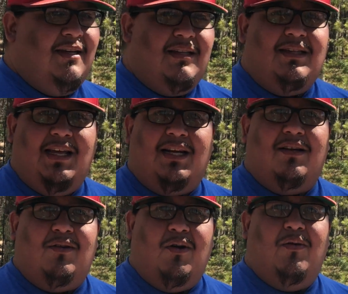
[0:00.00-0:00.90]
that they
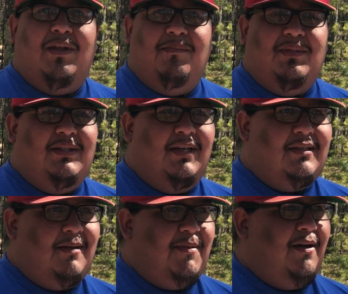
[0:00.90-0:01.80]
could grow them
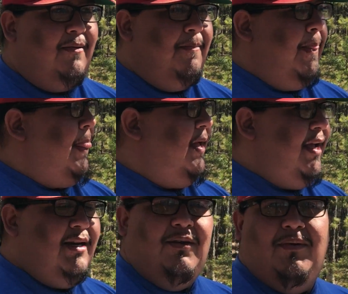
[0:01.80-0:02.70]
just about
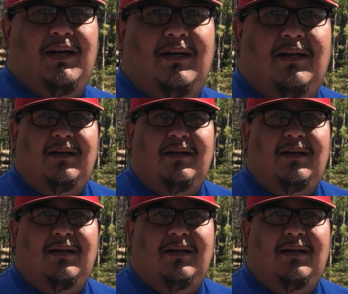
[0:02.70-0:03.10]
anywhere.